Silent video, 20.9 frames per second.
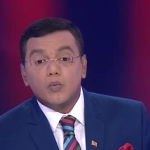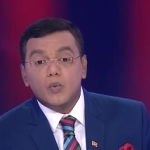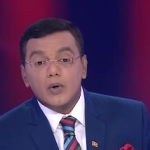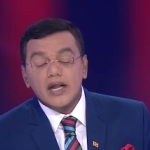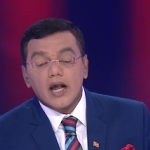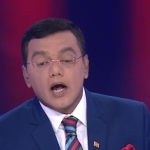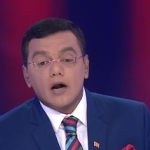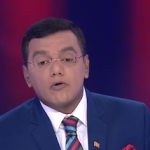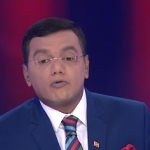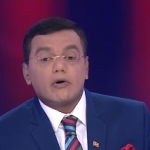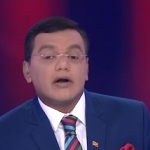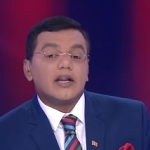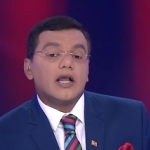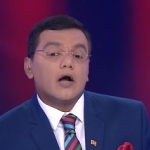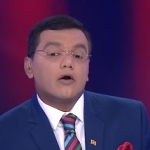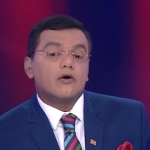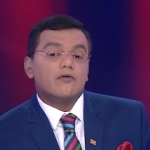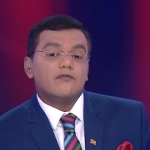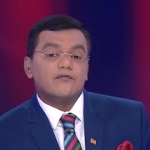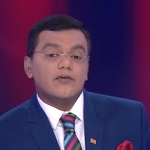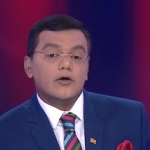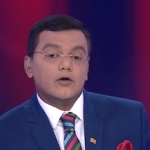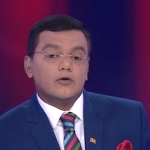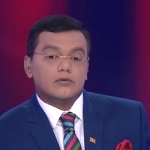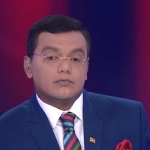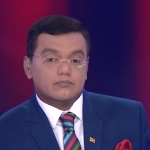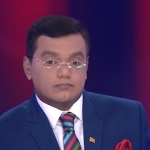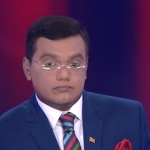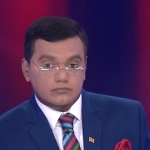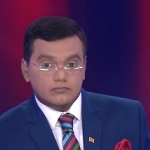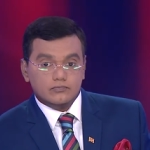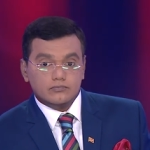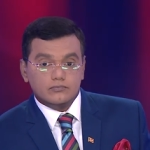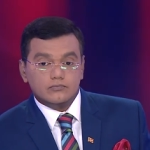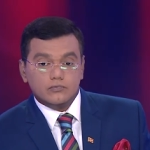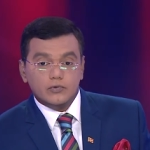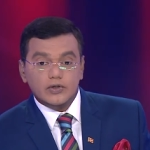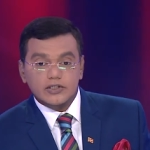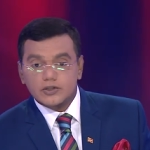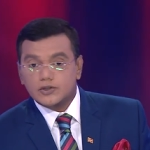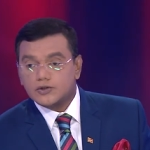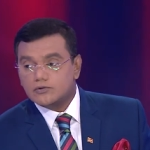we are running out of fuel,
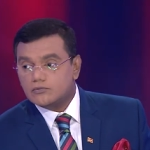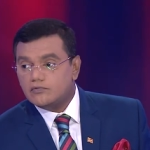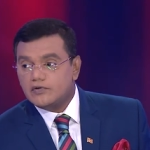which